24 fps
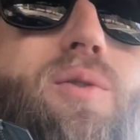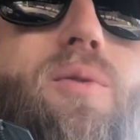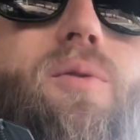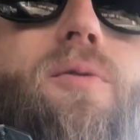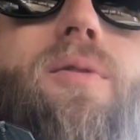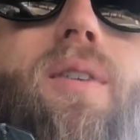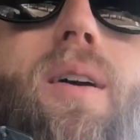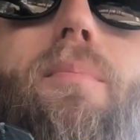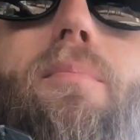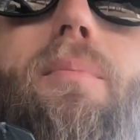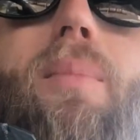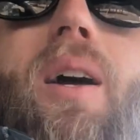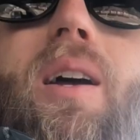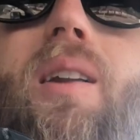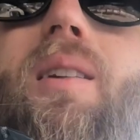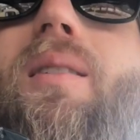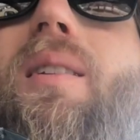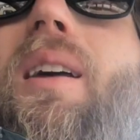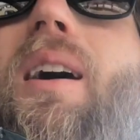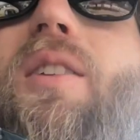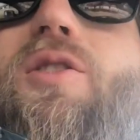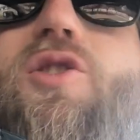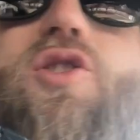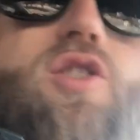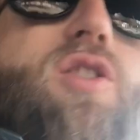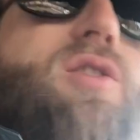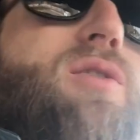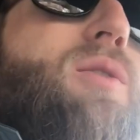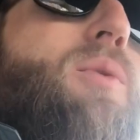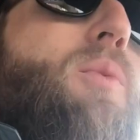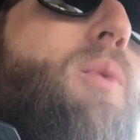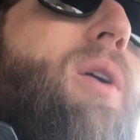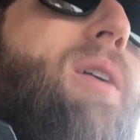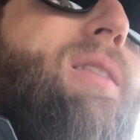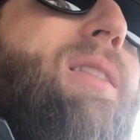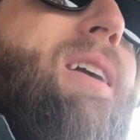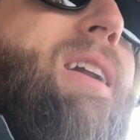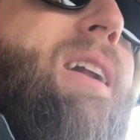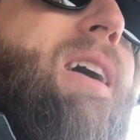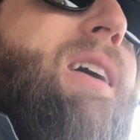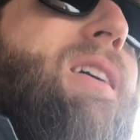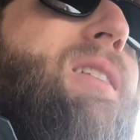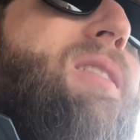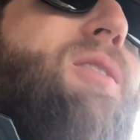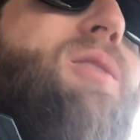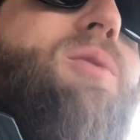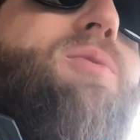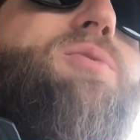to Fitbit. That's just the one that
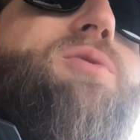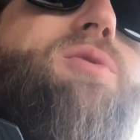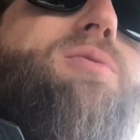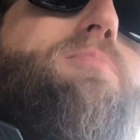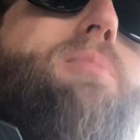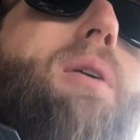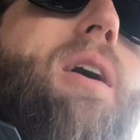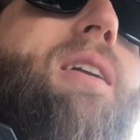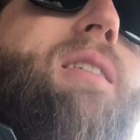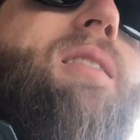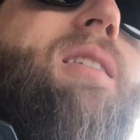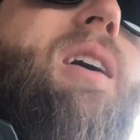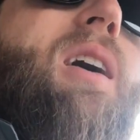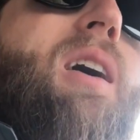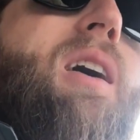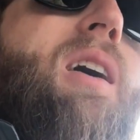I use. But